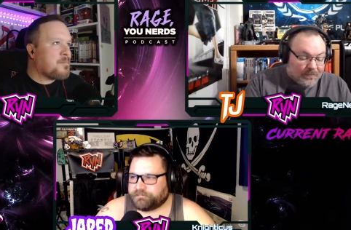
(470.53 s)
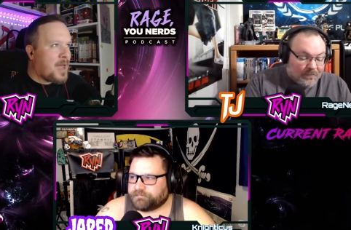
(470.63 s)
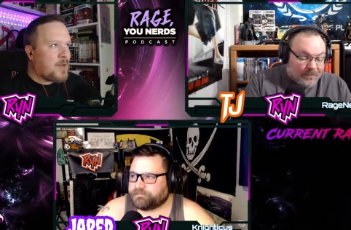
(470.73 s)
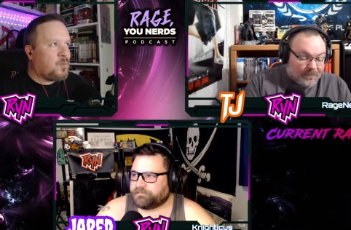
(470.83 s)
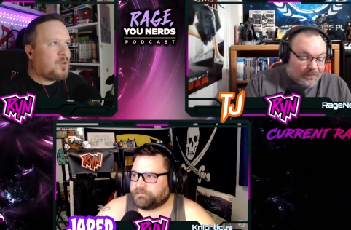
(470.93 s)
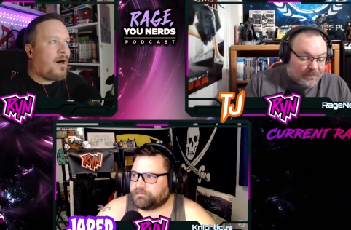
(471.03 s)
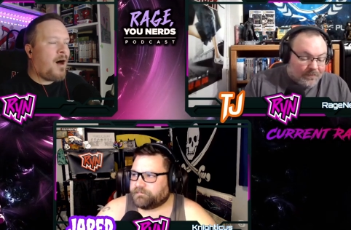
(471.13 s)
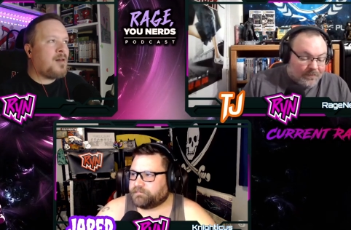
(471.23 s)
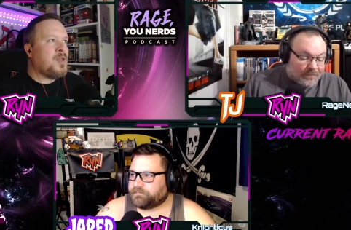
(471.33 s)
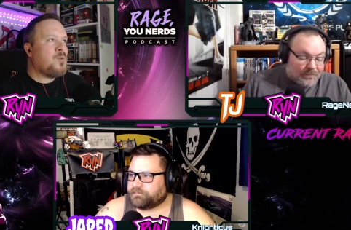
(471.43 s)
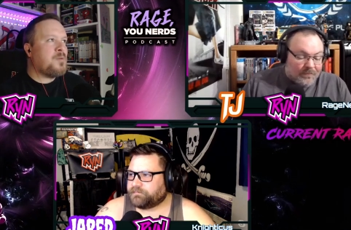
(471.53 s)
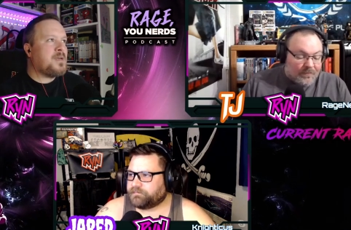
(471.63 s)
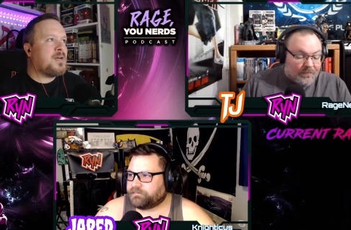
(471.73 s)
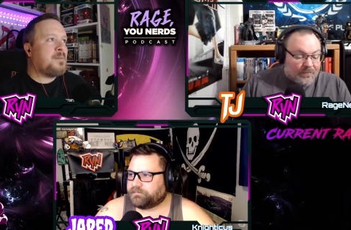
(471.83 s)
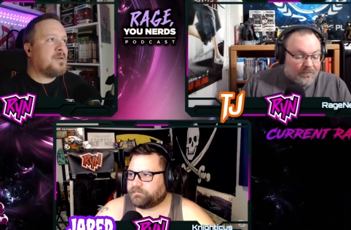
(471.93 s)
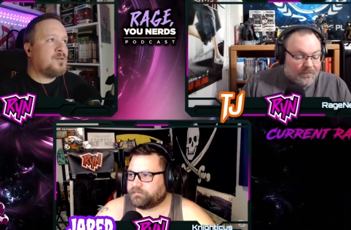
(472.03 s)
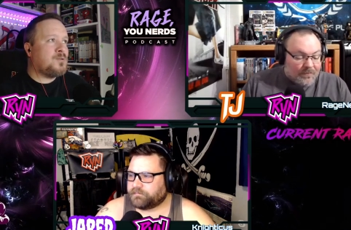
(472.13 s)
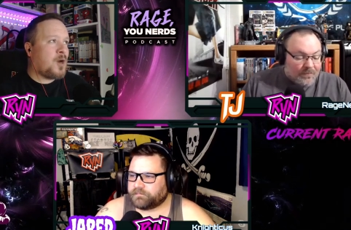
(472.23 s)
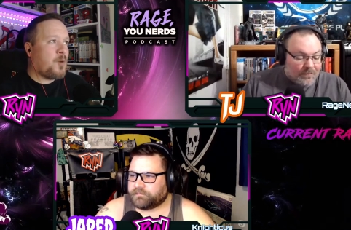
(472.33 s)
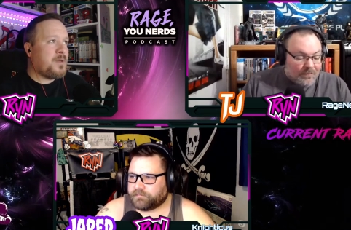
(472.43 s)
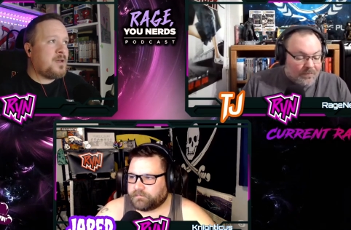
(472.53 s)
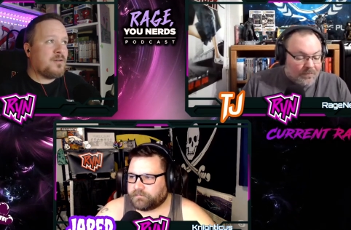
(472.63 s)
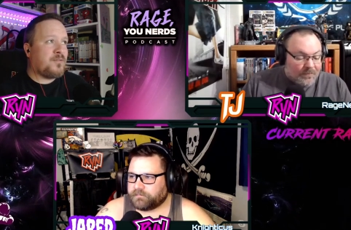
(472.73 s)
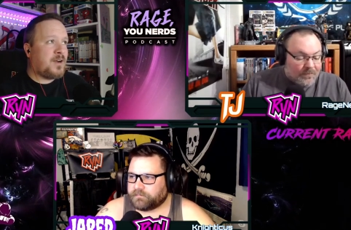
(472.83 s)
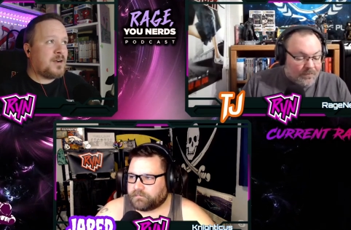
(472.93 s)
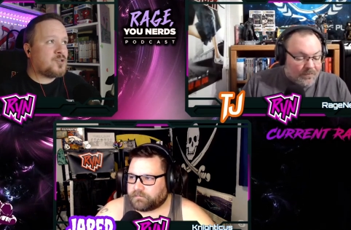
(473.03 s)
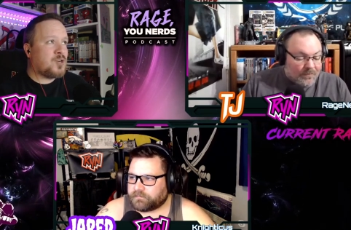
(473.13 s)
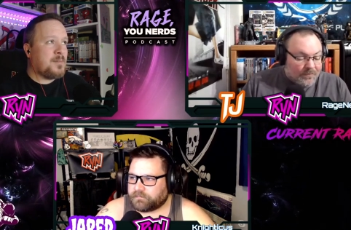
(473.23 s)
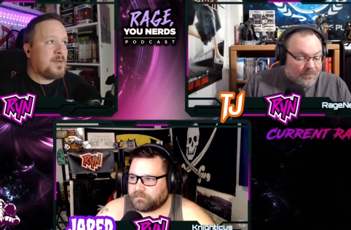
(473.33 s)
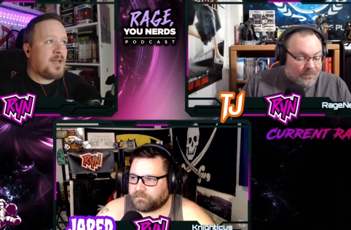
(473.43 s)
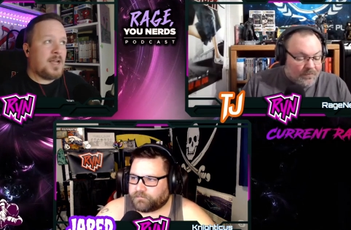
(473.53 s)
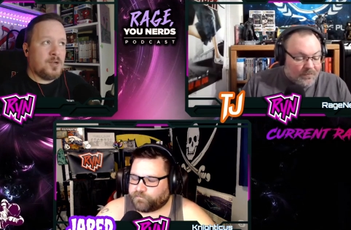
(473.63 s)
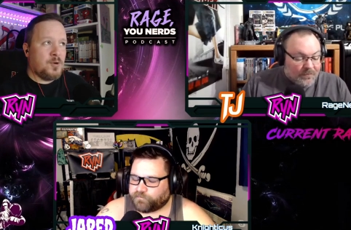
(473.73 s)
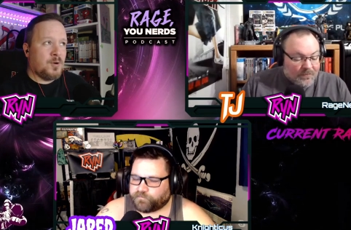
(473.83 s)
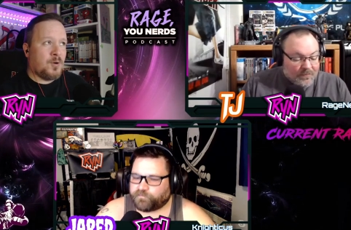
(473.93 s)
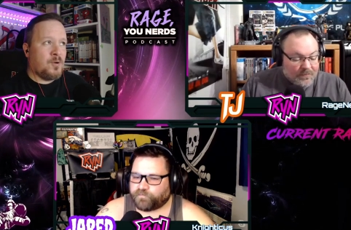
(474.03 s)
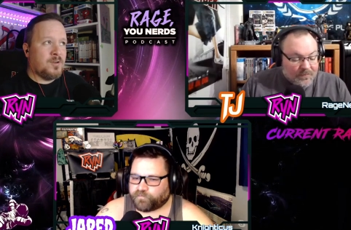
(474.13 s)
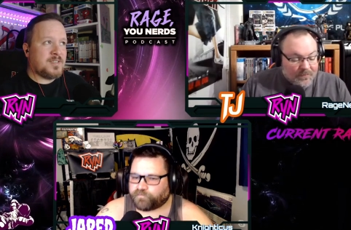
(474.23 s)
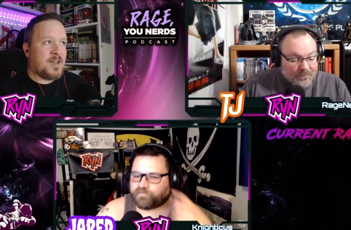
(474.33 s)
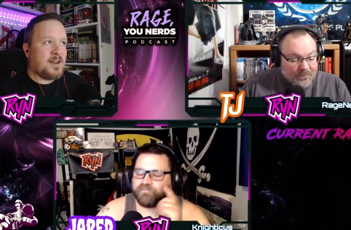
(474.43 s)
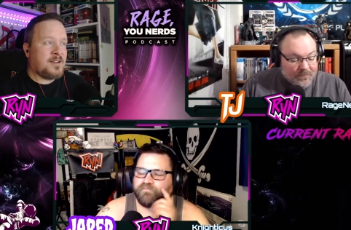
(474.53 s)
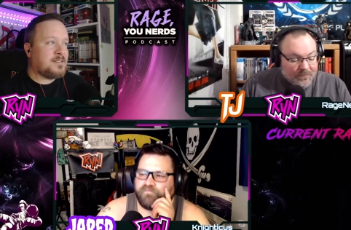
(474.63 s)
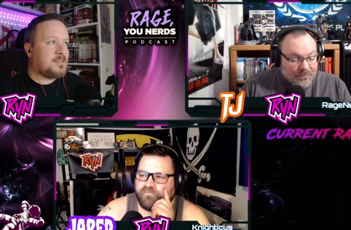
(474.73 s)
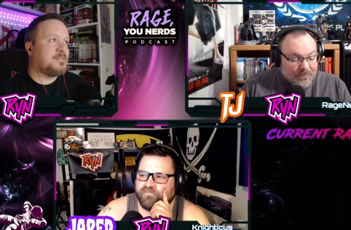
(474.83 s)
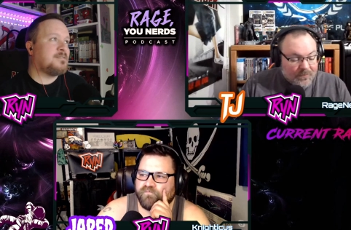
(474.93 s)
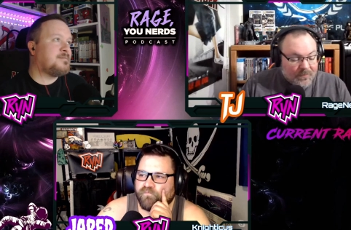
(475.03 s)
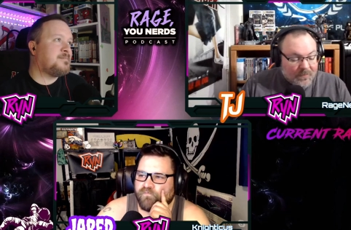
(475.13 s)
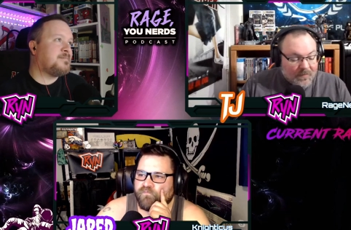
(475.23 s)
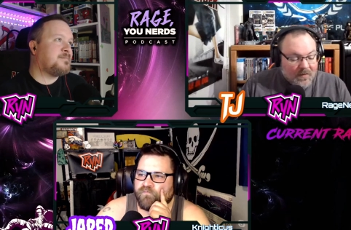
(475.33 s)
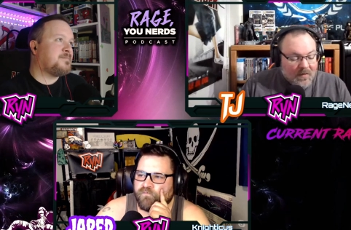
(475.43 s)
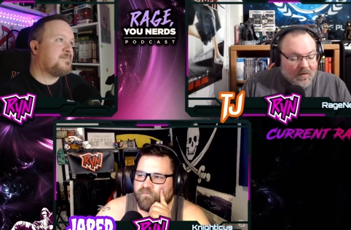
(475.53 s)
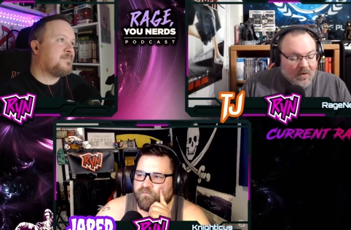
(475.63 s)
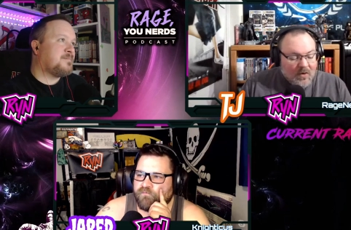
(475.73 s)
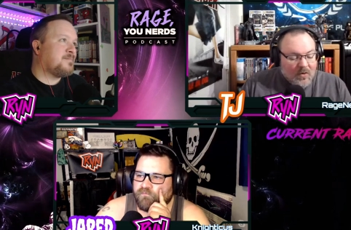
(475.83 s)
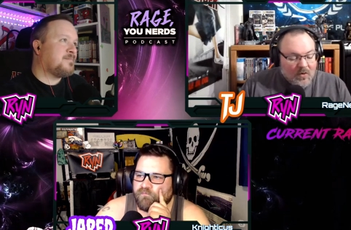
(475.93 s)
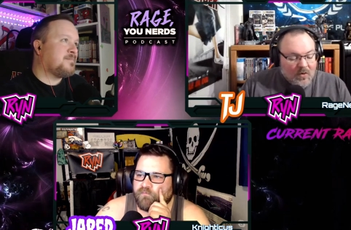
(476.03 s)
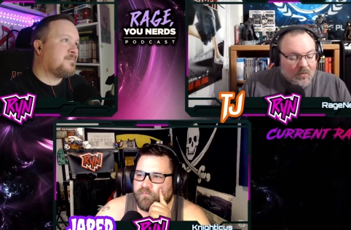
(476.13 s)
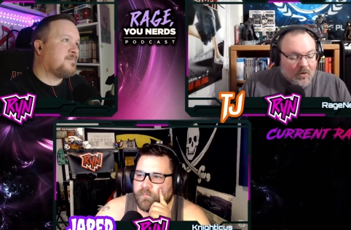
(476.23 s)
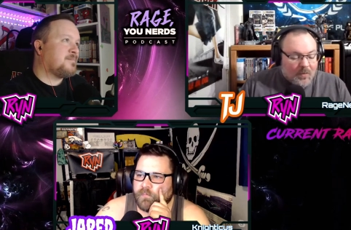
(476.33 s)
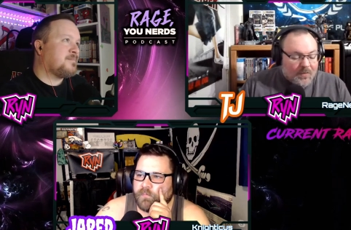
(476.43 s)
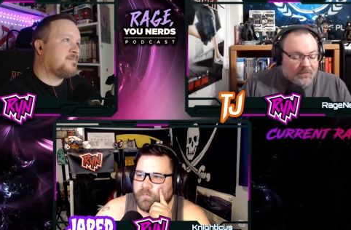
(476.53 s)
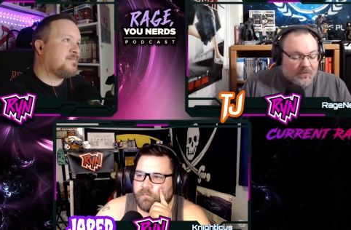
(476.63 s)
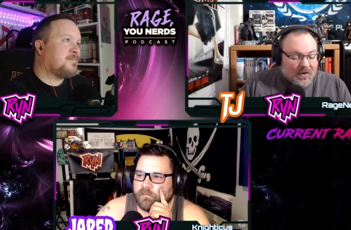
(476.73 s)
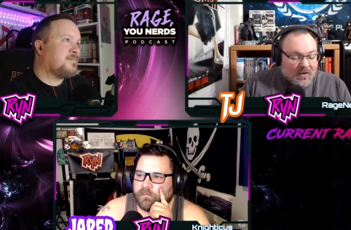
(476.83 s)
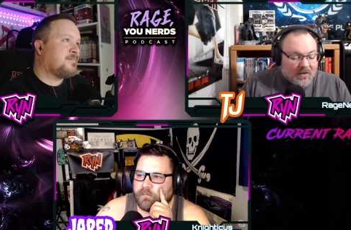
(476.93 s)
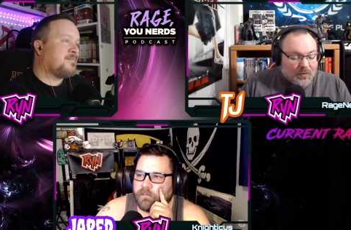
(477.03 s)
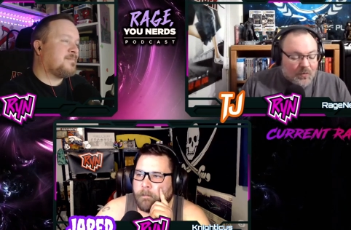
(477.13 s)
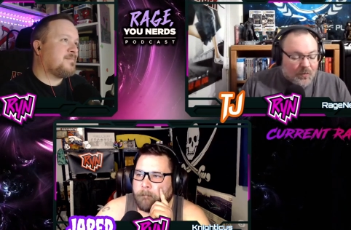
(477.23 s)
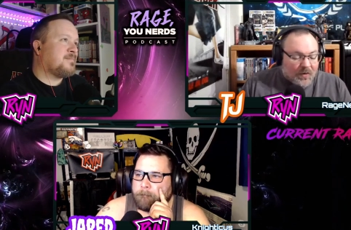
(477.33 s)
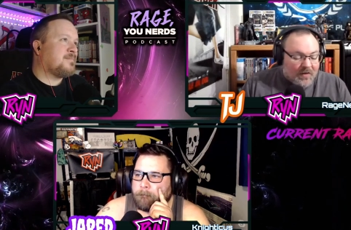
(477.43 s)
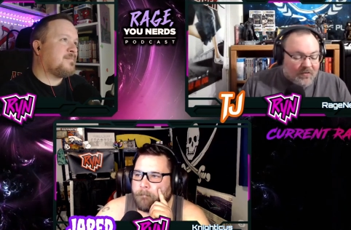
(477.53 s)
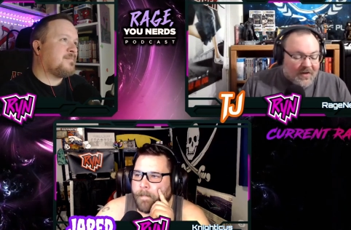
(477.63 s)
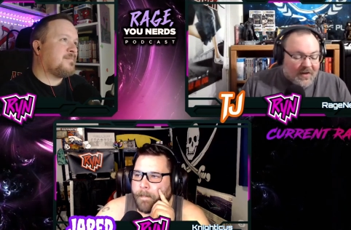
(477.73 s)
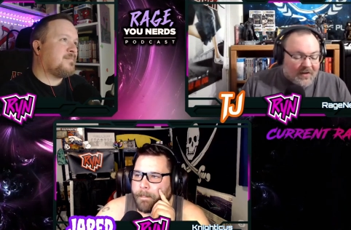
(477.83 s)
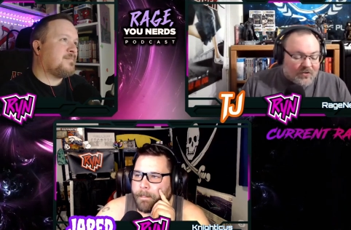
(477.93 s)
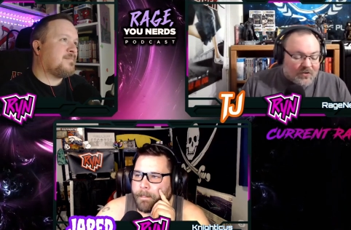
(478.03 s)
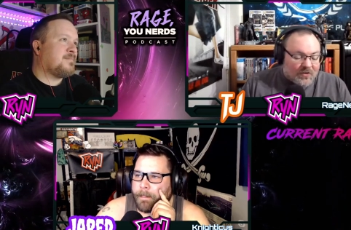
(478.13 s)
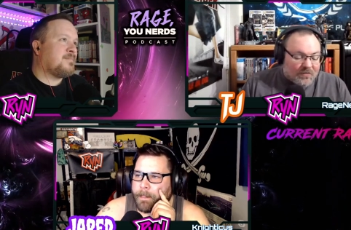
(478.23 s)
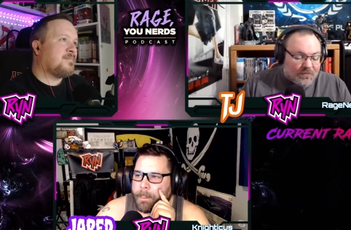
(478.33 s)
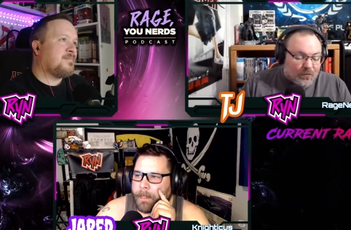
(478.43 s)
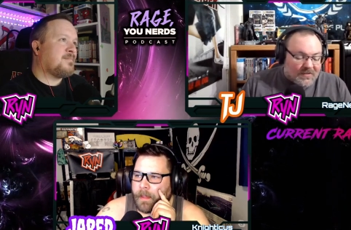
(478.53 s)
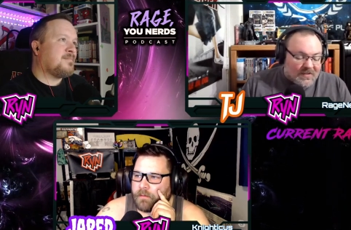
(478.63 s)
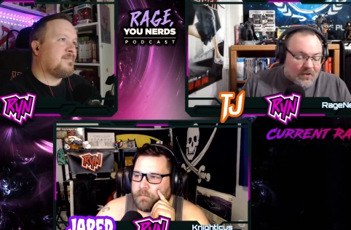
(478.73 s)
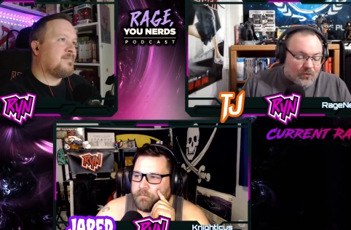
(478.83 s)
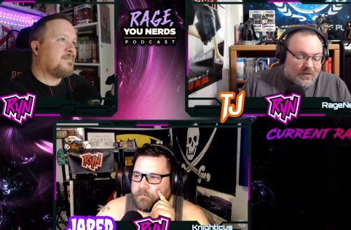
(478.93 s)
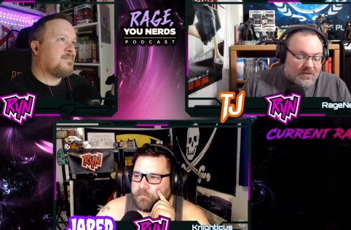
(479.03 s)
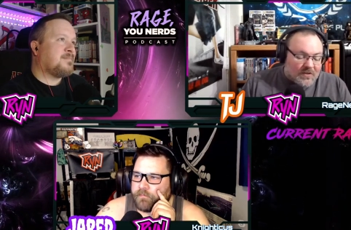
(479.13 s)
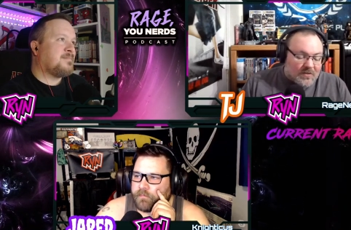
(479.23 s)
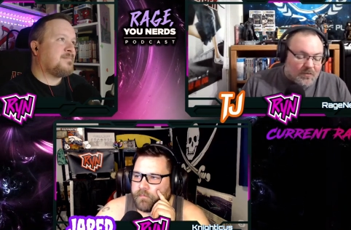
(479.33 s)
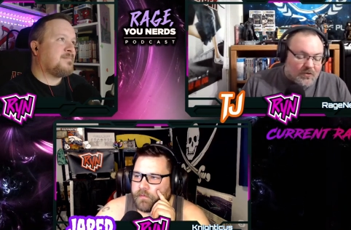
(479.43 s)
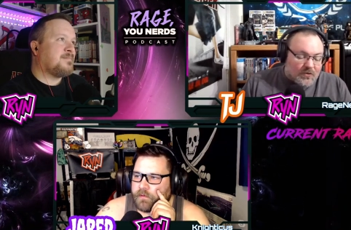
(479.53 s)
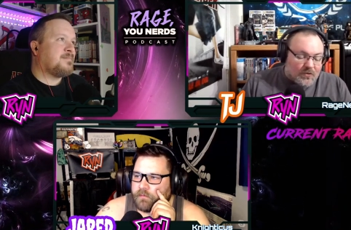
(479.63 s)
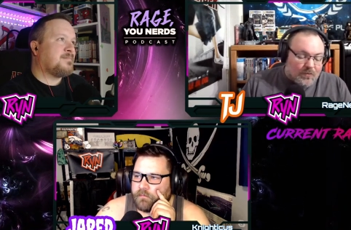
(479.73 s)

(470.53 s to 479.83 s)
Speaker 1: are met, will Hollywood become a utopia of fair treatment and unicorn sightings?
Speaker 2: We're hoping for a Hollywood where every actor can afford to take risks and pursue